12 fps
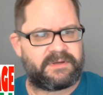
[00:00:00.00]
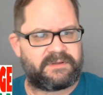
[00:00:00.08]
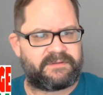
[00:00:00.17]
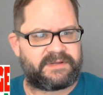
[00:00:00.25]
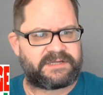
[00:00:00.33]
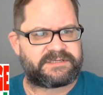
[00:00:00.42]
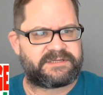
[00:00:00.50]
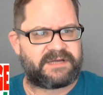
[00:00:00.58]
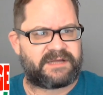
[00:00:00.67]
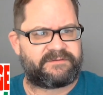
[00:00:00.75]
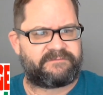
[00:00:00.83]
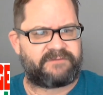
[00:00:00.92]
That's
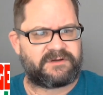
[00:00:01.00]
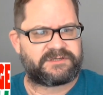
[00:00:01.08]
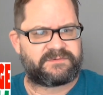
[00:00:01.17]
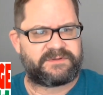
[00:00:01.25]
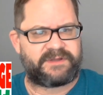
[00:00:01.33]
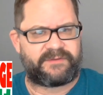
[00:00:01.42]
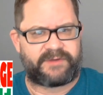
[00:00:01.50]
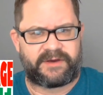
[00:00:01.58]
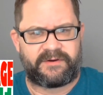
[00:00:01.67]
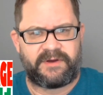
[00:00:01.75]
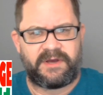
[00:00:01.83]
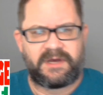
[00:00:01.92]
not the first one. There we go.
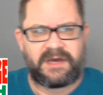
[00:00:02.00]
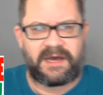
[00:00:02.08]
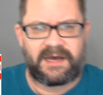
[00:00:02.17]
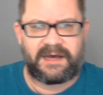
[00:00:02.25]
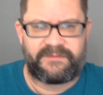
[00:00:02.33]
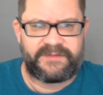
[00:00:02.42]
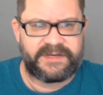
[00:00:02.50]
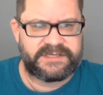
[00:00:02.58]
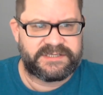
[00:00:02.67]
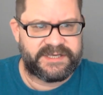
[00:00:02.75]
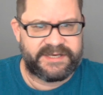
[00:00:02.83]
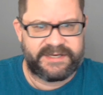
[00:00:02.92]

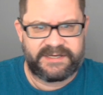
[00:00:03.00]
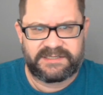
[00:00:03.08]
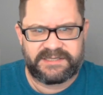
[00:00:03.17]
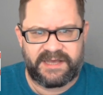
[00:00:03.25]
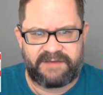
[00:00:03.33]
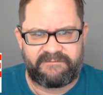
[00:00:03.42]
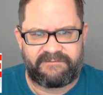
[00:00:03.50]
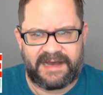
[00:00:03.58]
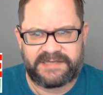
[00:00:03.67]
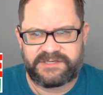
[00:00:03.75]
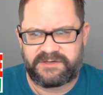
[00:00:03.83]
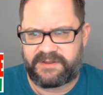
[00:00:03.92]
This is a
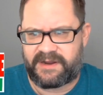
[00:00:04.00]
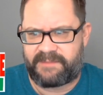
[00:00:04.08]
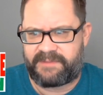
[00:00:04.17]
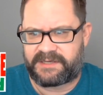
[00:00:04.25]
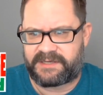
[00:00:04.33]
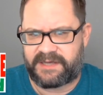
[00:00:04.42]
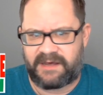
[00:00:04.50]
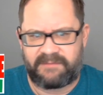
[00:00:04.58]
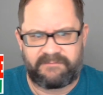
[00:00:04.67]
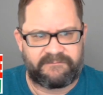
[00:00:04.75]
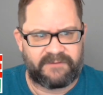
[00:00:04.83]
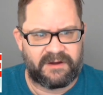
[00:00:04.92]
visor that I picked
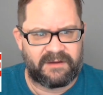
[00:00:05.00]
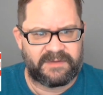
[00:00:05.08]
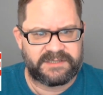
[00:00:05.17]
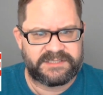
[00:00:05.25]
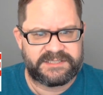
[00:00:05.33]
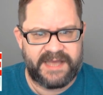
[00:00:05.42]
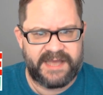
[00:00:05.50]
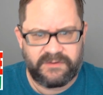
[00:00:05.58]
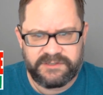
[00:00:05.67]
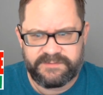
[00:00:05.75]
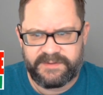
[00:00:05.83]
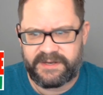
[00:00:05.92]
up from a
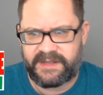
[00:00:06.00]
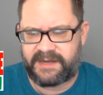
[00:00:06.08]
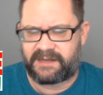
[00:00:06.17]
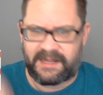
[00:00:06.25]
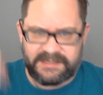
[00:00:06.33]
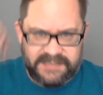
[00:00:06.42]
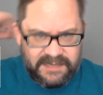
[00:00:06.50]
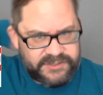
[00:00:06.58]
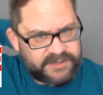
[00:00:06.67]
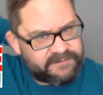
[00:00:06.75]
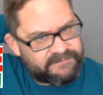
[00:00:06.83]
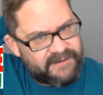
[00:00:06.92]
salesman. And a lot of times
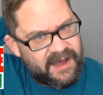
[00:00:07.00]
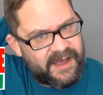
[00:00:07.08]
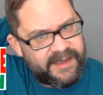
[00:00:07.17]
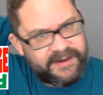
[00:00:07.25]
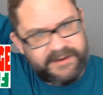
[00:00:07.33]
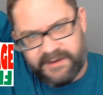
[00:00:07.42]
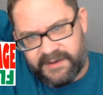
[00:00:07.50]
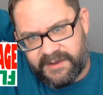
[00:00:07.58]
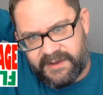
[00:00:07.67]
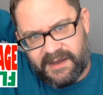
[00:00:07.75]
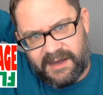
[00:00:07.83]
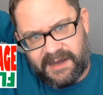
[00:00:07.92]
you could find,
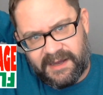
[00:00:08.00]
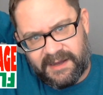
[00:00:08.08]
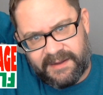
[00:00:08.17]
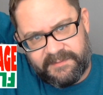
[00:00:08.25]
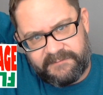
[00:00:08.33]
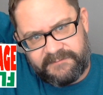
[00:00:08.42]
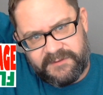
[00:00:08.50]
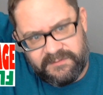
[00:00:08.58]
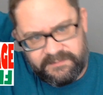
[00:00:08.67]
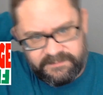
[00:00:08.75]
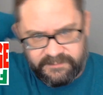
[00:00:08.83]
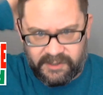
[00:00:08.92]
if
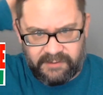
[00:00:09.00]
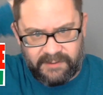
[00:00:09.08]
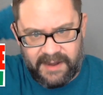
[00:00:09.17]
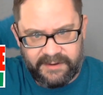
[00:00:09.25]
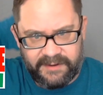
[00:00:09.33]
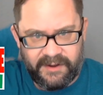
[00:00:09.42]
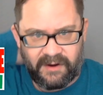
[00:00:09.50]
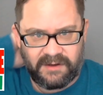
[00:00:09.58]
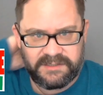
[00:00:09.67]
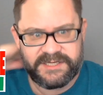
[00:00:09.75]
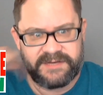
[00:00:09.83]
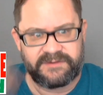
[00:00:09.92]
you look around at
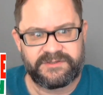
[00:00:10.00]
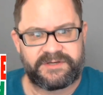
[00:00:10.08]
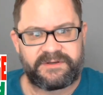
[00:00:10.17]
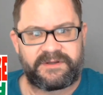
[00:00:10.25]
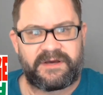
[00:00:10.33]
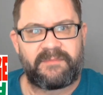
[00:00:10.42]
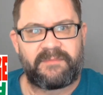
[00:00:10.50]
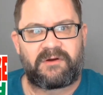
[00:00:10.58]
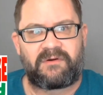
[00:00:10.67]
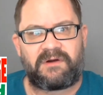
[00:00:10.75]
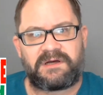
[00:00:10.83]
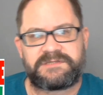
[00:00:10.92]
yard sales, you can come
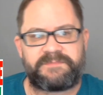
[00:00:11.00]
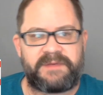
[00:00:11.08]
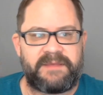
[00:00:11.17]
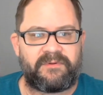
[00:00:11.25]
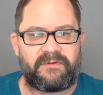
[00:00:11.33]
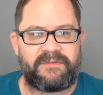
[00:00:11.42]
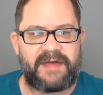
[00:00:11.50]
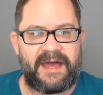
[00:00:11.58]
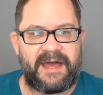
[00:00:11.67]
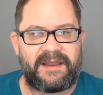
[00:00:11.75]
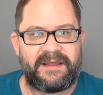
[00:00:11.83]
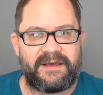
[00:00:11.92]
across people that